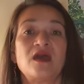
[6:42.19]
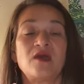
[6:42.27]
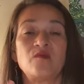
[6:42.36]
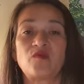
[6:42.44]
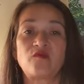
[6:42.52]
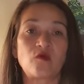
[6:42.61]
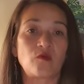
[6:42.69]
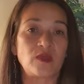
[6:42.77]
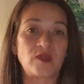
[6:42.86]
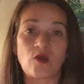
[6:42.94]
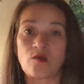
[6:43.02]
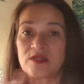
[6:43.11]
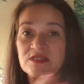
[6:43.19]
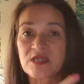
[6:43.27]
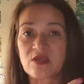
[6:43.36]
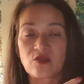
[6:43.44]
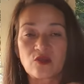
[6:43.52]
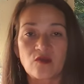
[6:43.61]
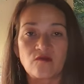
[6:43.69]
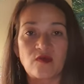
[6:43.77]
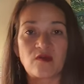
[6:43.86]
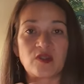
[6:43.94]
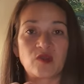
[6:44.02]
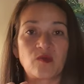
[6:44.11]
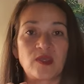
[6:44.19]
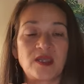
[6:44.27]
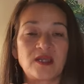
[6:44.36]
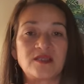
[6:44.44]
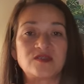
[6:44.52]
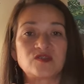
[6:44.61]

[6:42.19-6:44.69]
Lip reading: And before we know it, it's going to go very quickly.